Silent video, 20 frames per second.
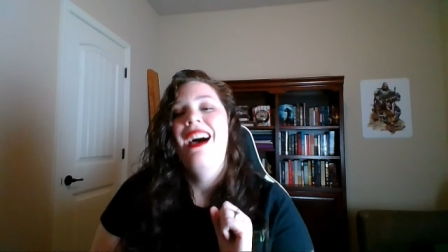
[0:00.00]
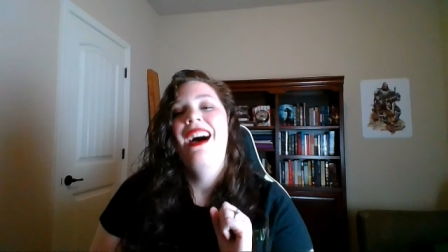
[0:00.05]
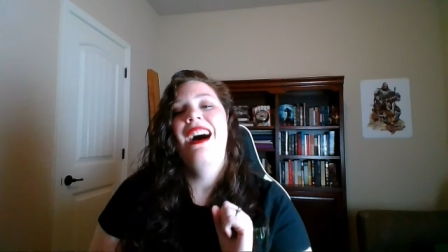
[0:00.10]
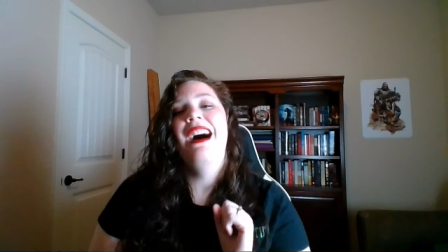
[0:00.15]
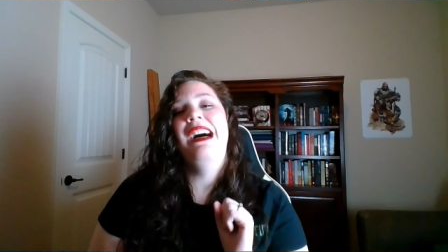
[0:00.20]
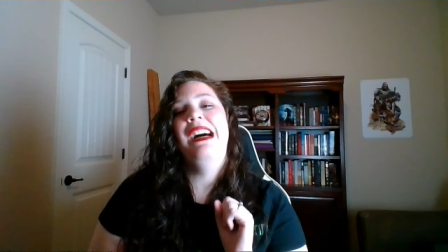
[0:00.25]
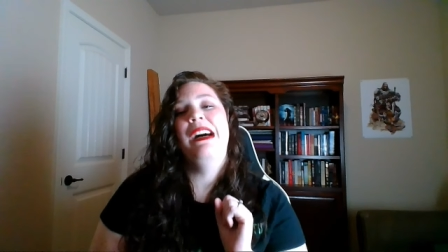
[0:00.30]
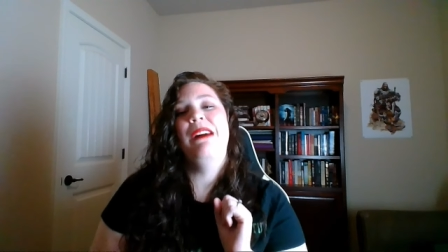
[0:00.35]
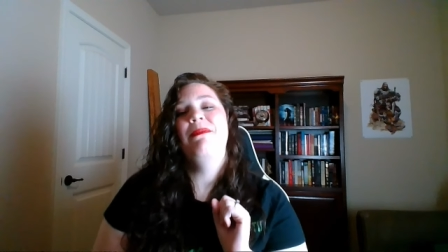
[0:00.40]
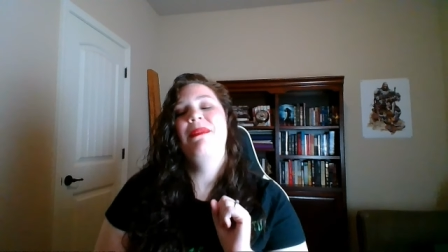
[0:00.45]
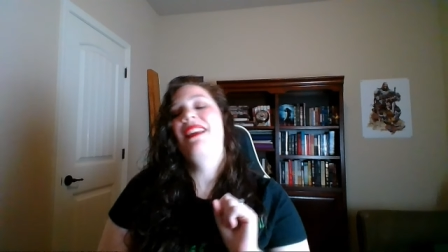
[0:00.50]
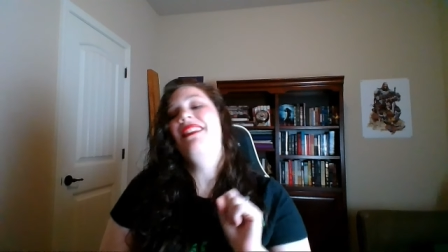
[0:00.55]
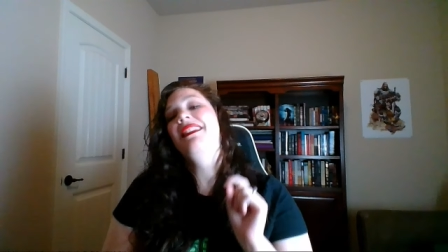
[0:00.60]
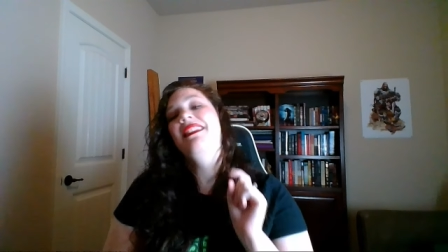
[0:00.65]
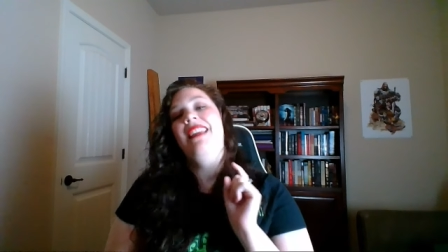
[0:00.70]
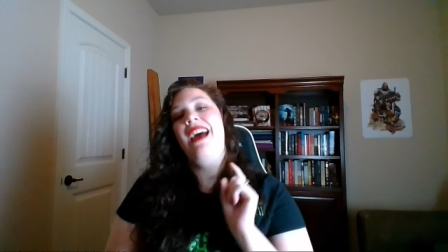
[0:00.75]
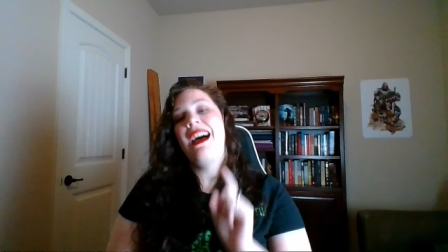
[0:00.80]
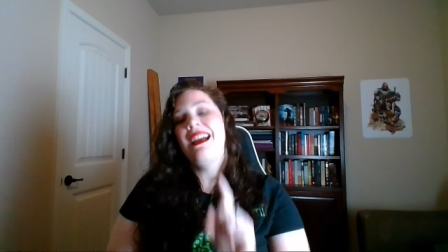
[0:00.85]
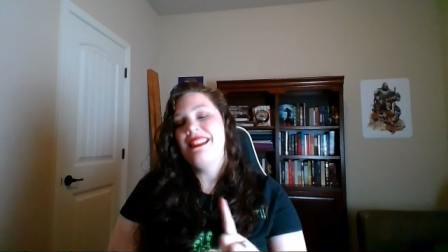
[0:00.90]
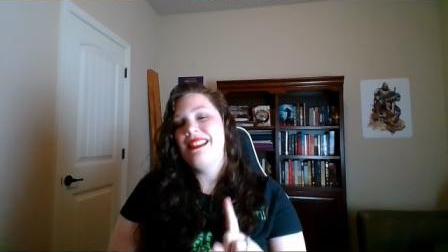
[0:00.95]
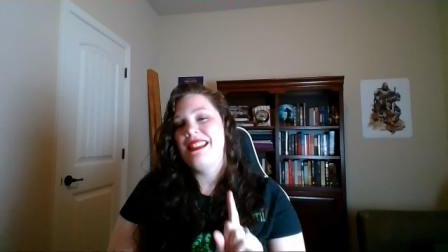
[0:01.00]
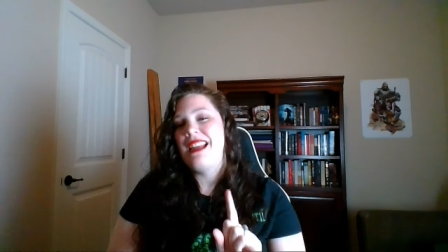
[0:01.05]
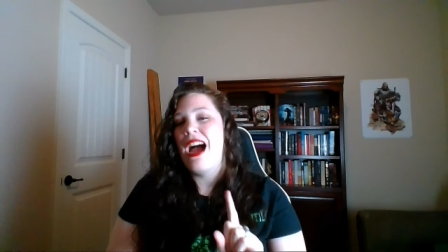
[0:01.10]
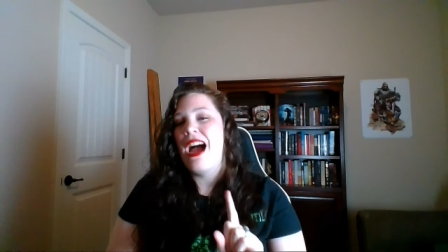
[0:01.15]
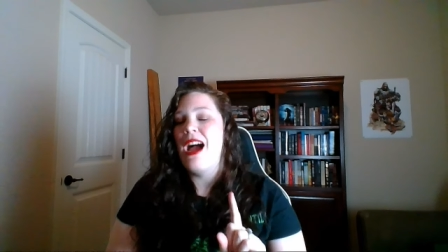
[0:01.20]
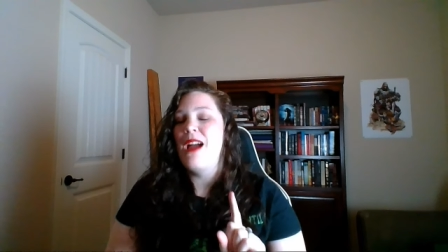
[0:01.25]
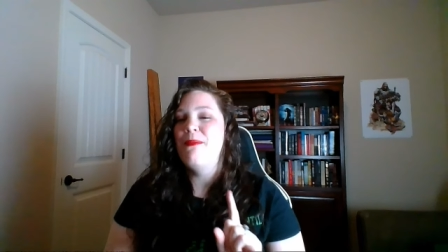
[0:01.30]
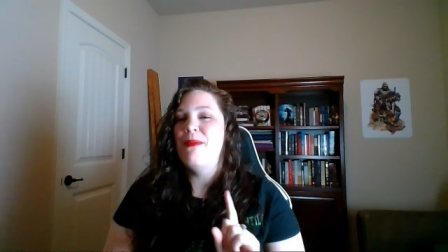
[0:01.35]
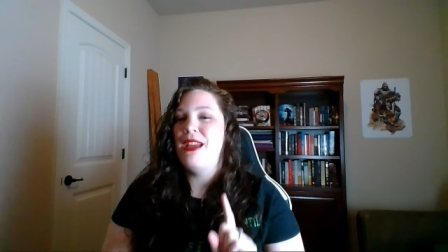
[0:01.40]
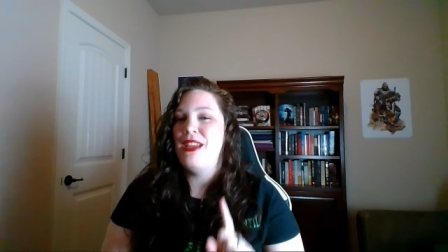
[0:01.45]
Last
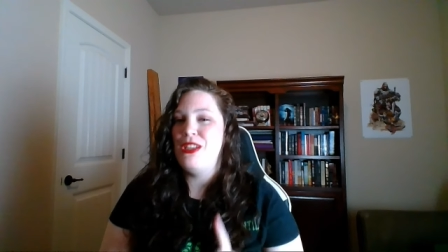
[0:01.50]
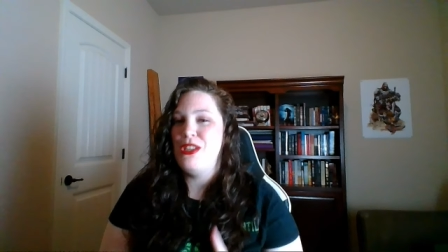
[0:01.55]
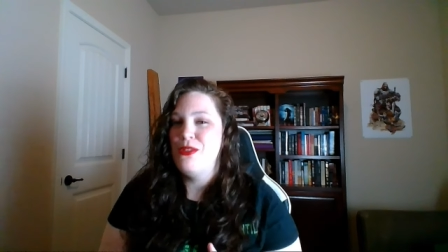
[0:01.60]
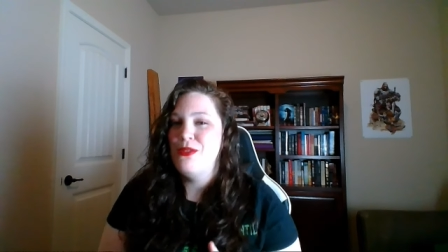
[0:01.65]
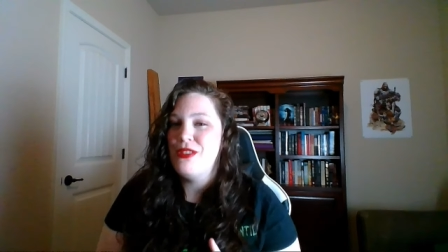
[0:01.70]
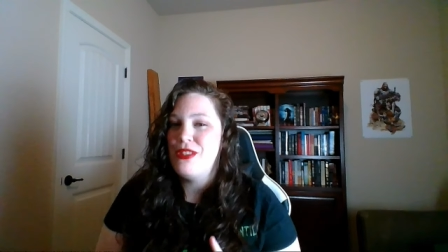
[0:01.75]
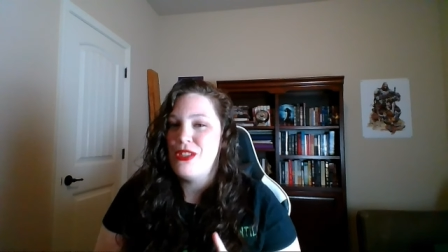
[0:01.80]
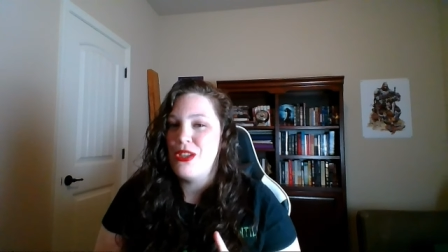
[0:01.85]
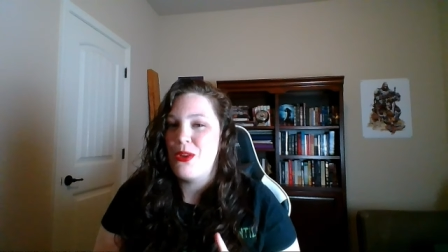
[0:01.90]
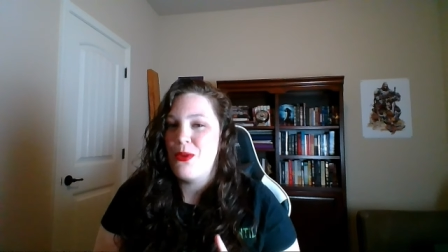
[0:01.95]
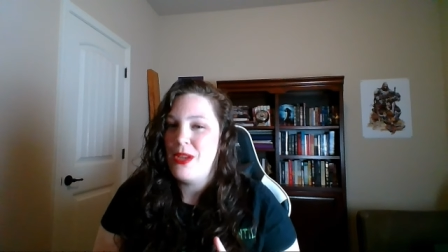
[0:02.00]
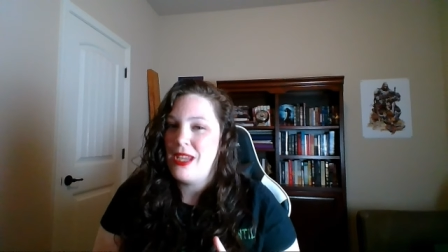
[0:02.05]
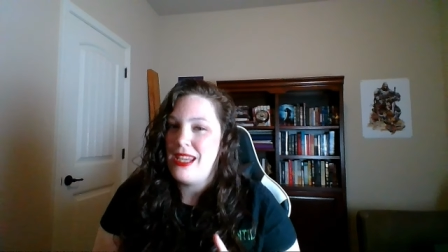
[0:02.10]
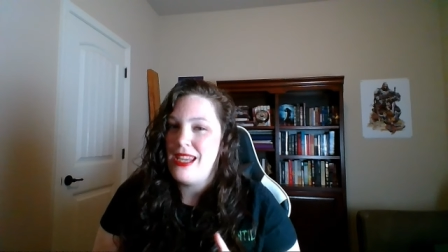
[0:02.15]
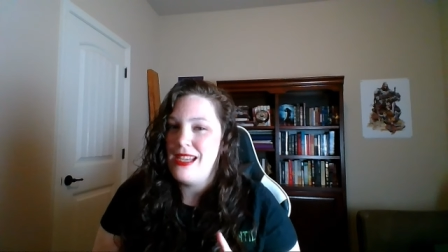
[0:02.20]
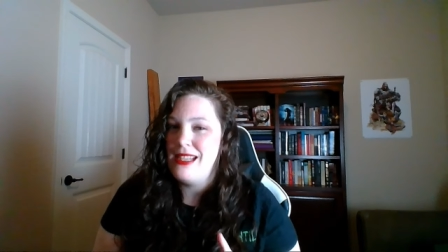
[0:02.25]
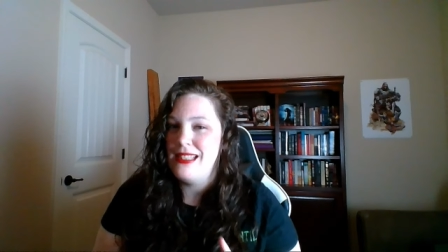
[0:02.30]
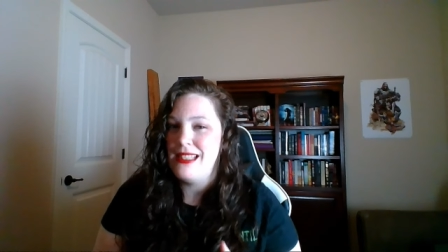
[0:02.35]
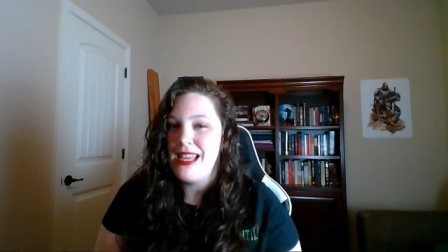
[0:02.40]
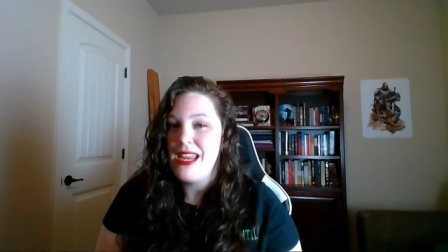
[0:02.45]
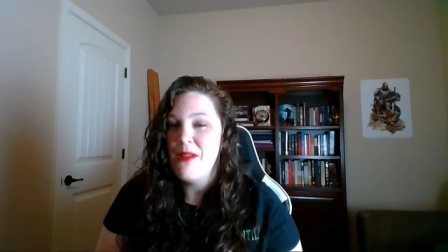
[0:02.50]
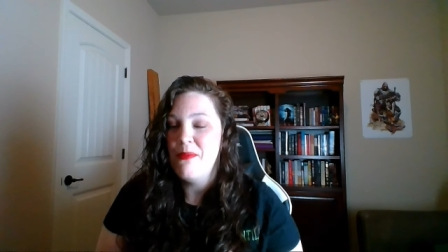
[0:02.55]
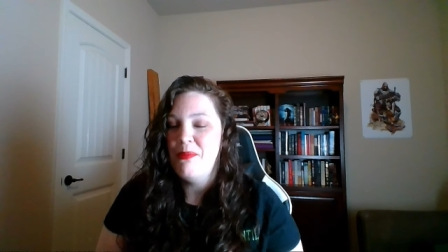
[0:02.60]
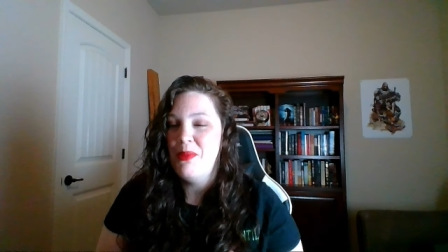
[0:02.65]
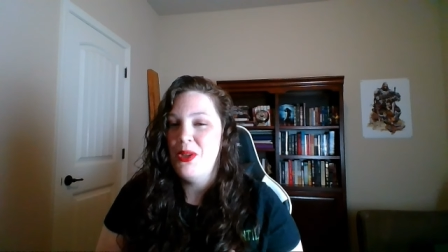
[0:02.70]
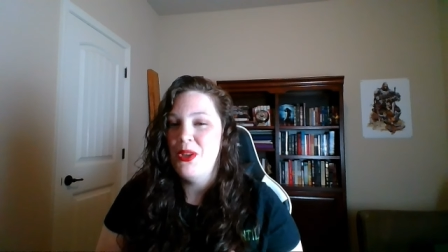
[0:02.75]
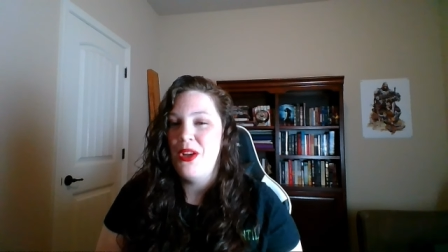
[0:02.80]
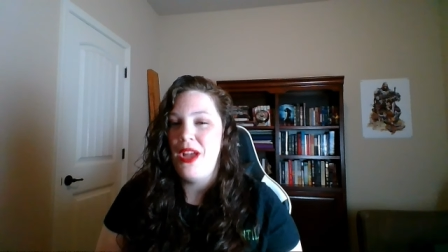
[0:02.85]
time I used a quick example,